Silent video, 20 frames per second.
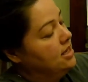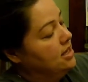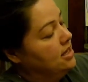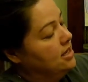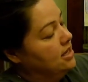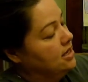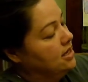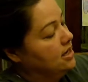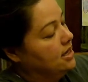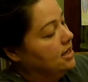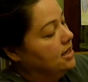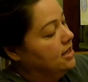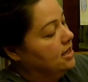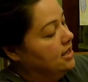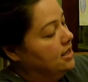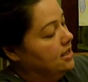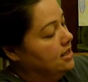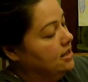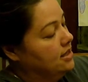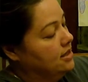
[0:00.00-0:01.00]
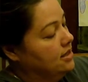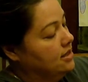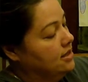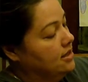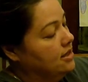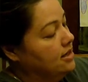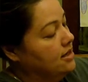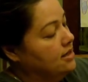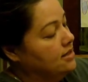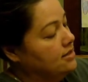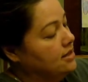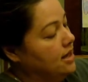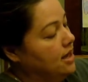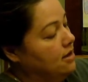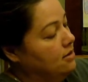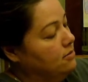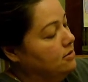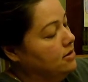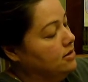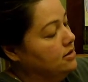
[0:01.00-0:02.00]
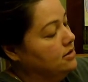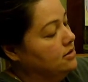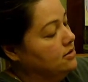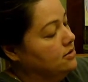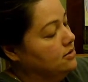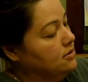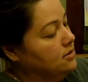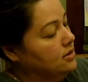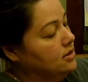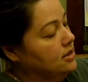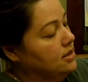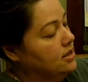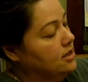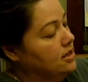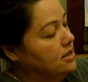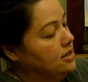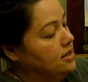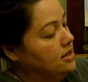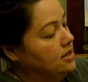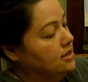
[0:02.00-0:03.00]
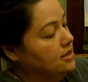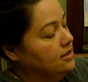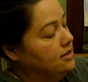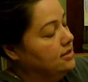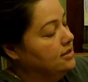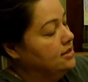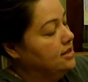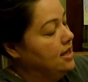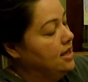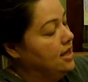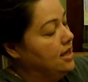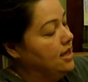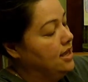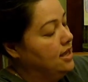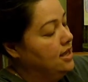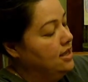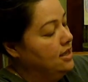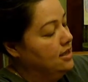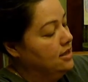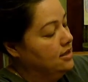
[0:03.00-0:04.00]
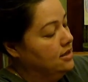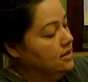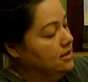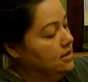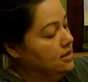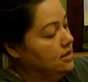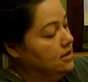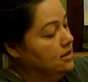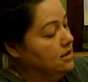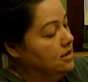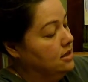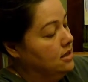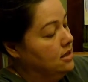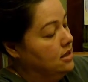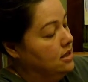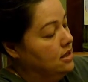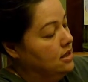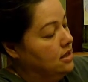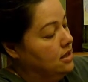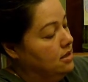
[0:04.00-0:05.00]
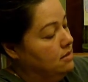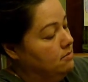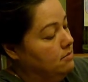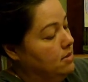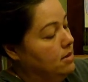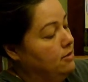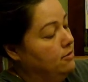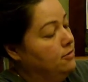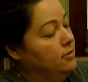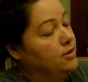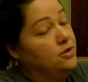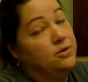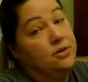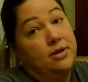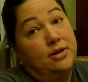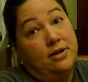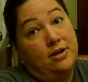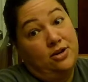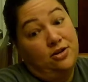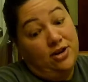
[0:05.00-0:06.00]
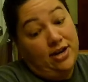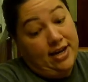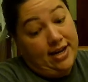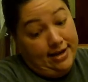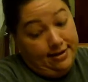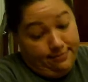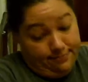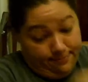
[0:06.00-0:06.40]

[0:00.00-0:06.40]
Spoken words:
Okay, it does not want to stay. Maybe if we do it, cricket.